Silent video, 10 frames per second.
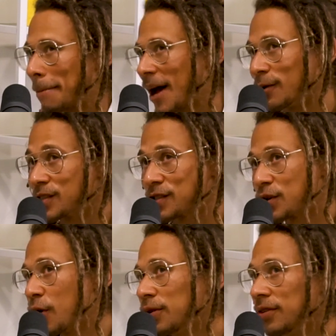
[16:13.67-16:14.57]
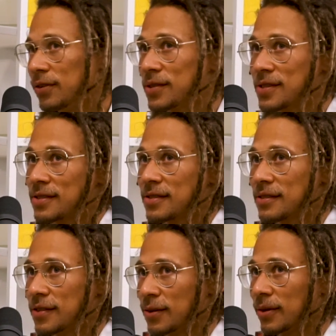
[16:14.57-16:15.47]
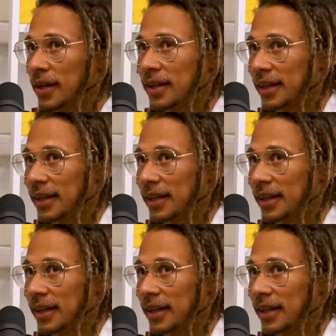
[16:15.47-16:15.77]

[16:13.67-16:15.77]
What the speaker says: I was so used to,